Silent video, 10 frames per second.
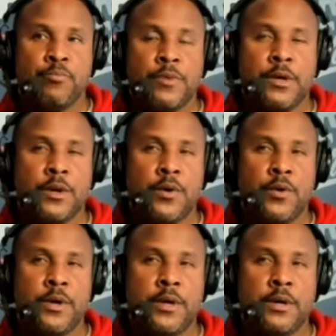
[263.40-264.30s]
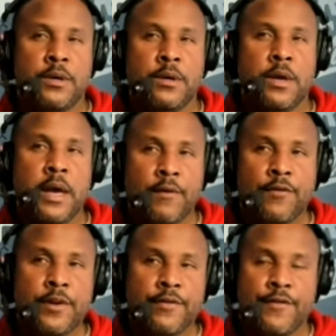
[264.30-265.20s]
You know,
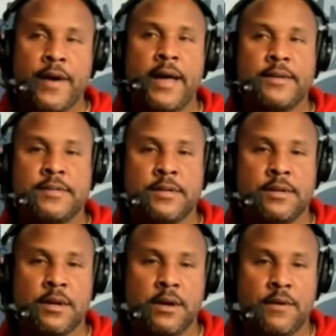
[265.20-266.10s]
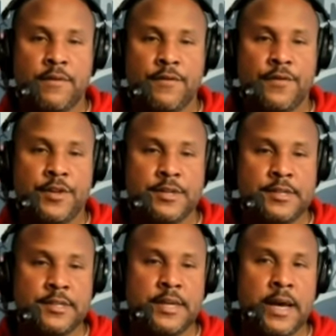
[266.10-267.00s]
every facet of the
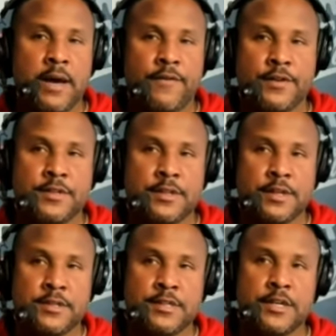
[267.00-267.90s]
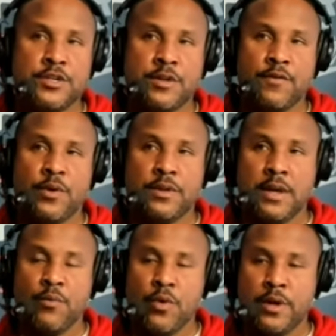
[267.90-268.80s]
staff is an extension of what they
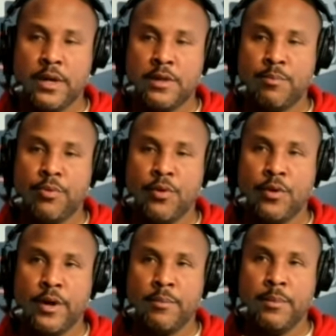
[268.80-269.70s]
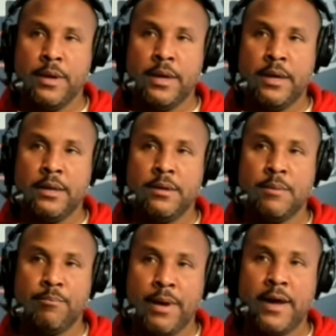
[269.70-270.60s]
want in the program. And
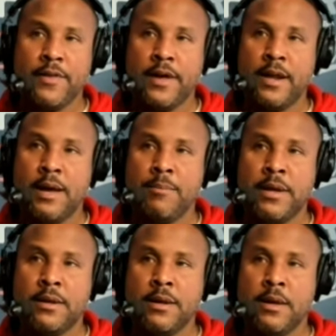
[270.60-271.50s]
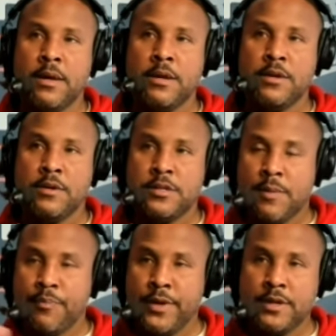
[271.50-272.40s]
by that I mean
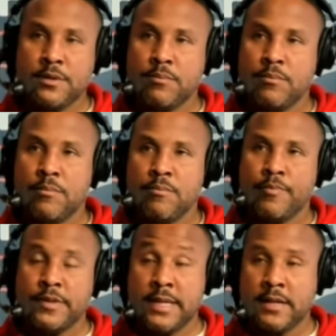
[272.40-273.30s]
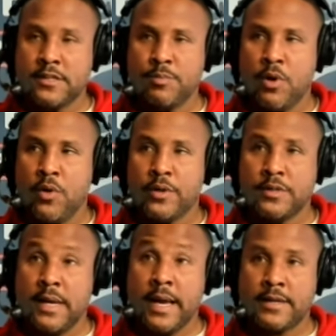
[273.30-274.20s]
something it's not small,
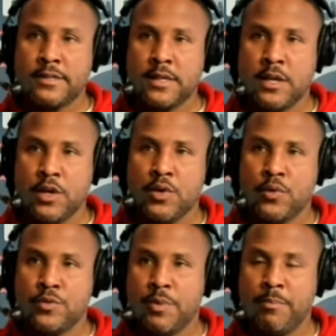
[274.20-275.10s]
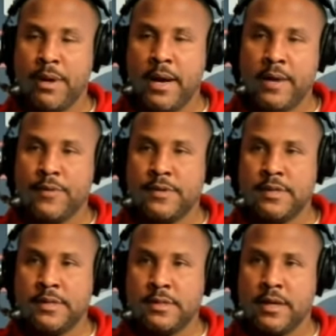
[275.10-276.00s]
it's actually huge, but behind the
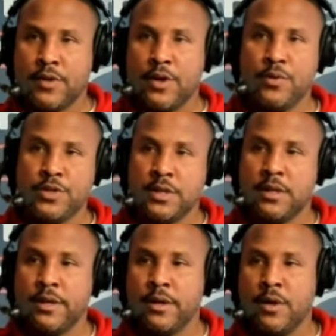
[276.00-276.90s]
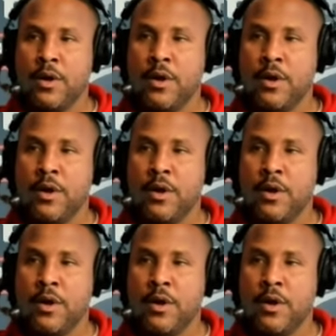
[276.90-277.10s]
scenes like the coaching clinic